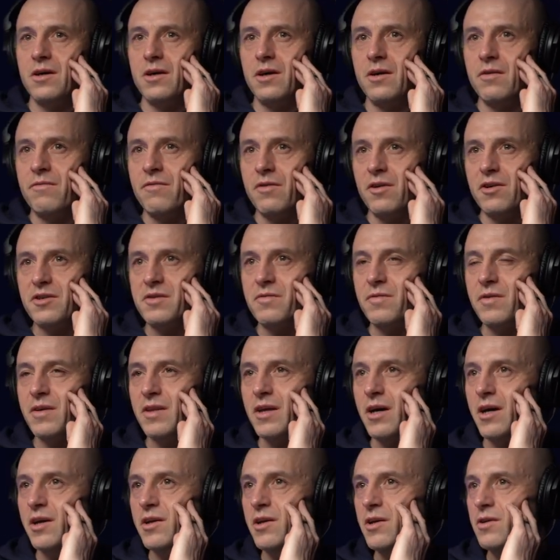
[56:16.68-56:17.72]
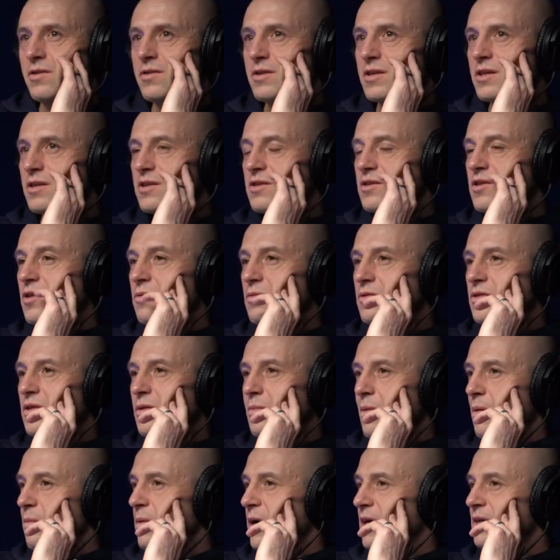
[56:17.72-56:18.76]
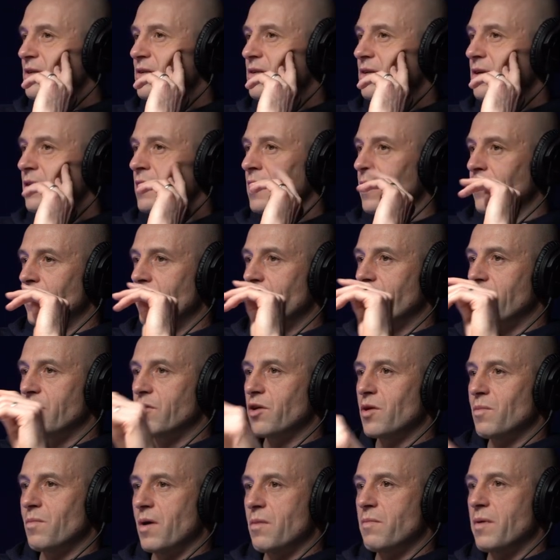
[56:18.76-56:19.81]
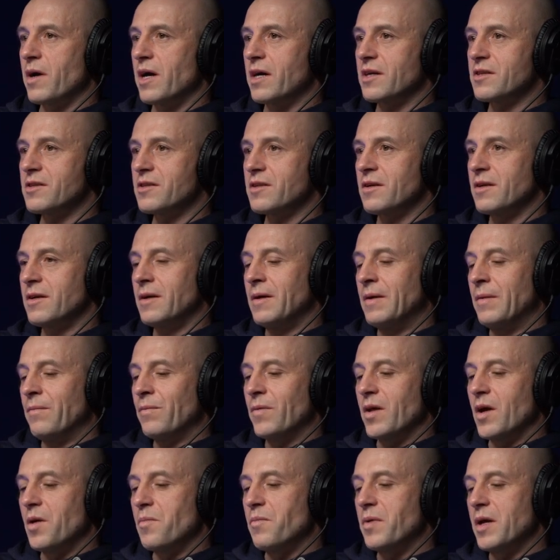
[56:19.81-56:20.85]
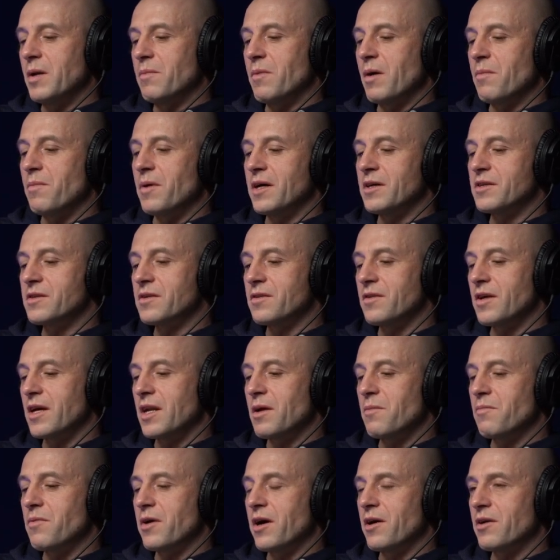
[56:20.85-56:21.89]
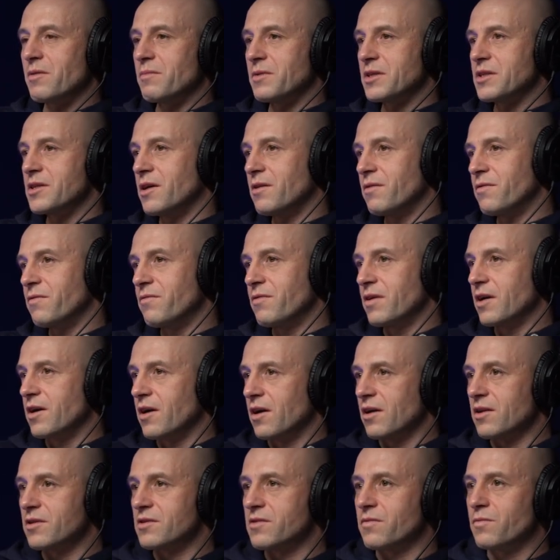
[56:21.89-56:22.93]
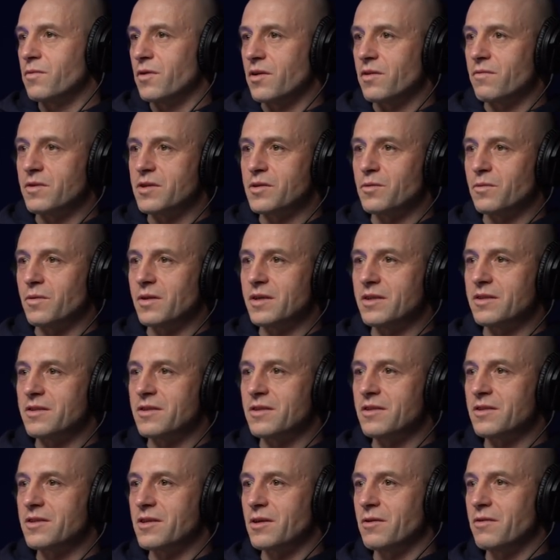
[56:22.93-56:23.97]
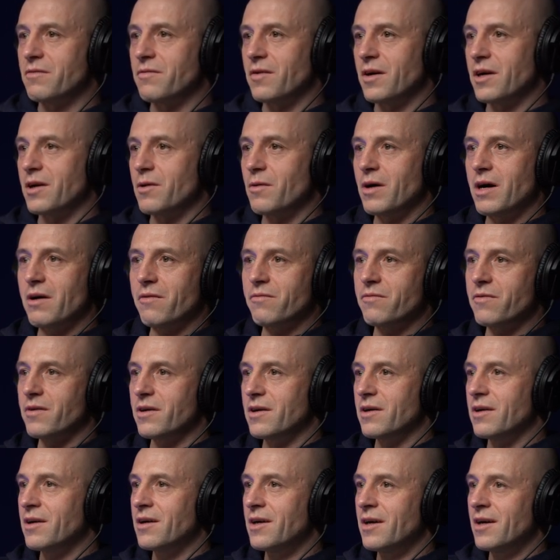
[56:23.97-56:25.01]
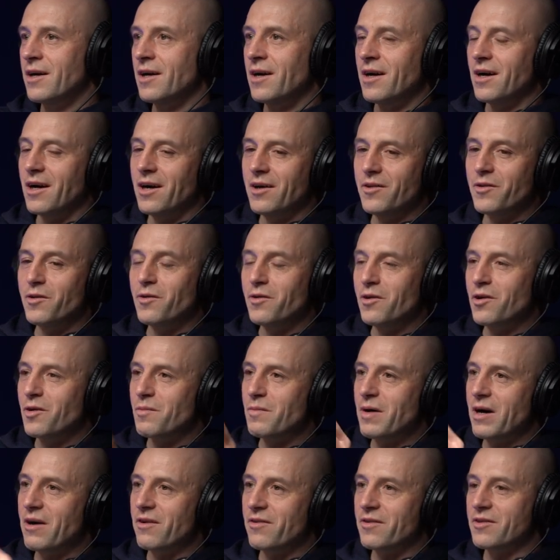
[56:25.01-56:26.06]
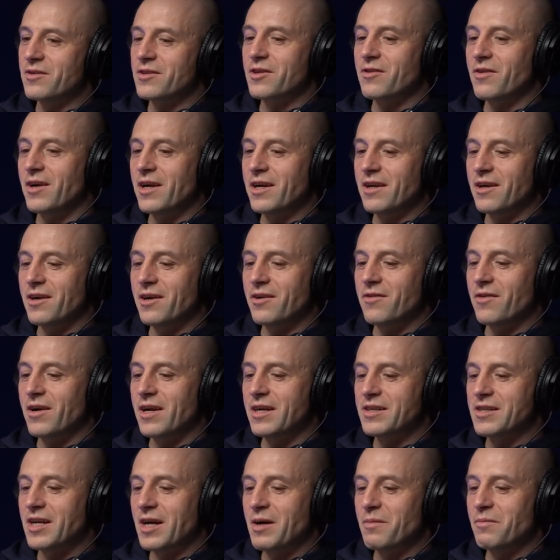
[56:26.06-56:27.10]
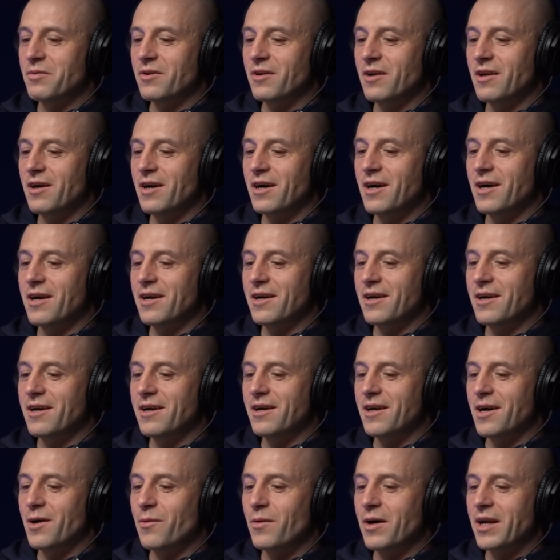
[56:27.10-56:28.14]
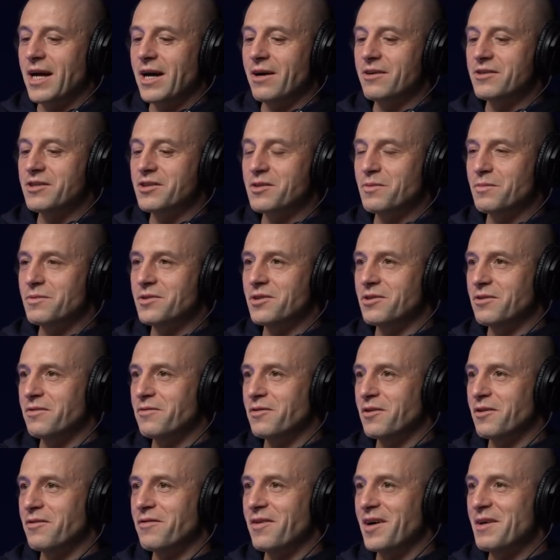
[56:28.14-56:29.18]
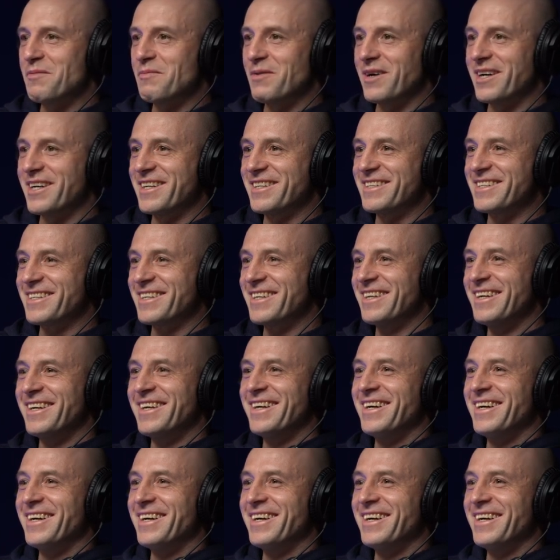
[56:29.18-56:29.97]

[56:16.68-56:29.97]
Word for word: a philosophy that I use is do do my best. If I do my best, and be my best, then I'm proud of myself, regardless of what the result is. So if I go out for uh, New York Marathon's a great a great example. I uh, I went out at sub two four five pace,